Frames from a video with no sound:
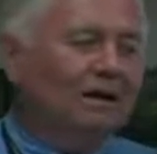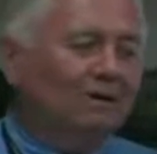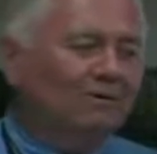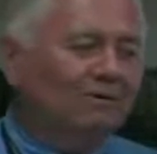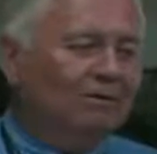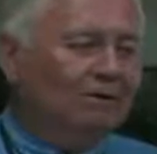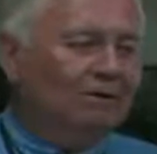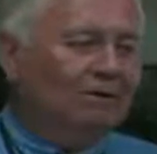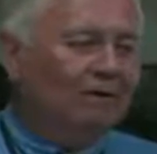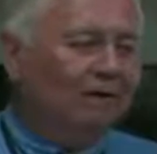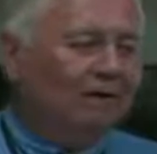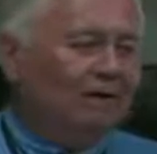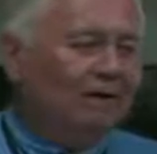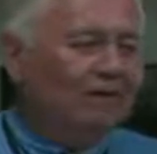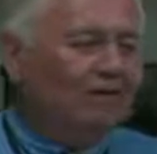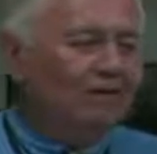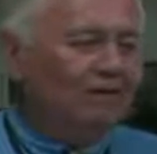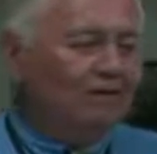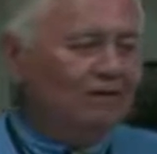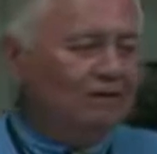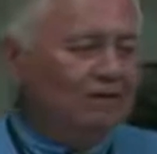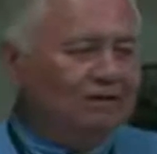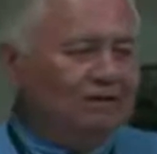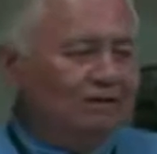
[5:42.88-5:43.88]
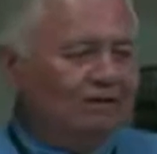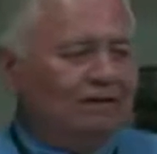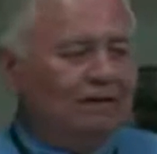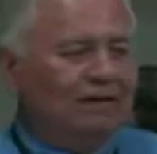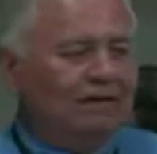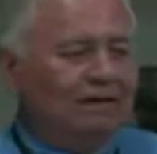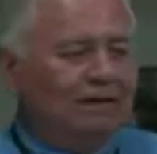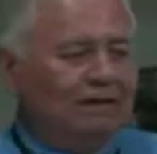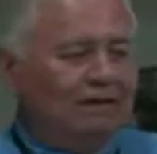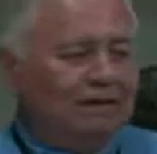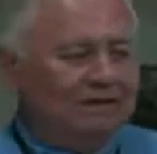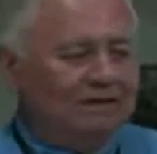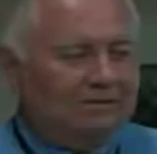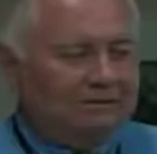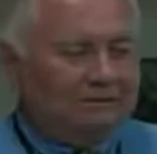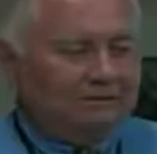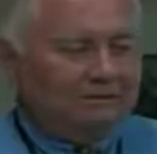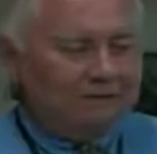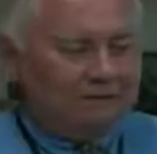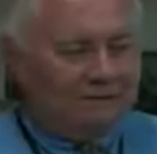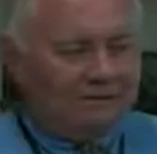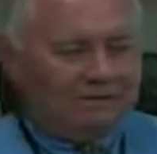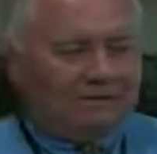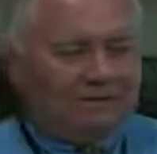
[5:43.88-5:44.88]
all right, we're going to have questions and
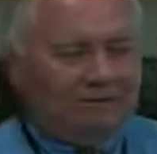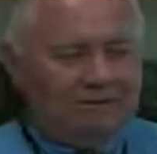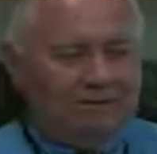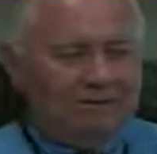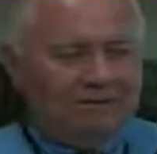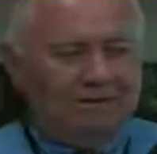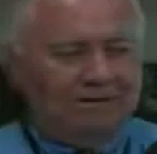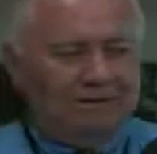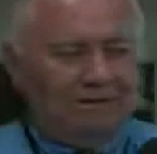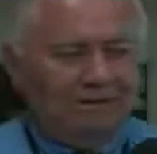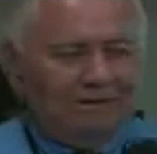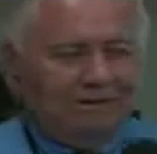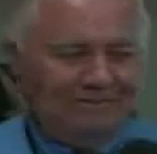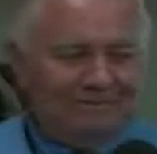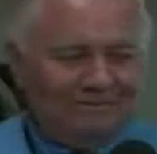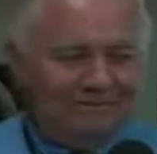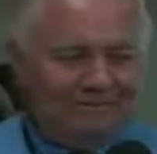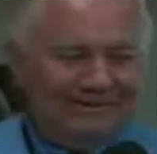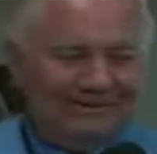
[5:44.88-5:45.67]
answers here shortly.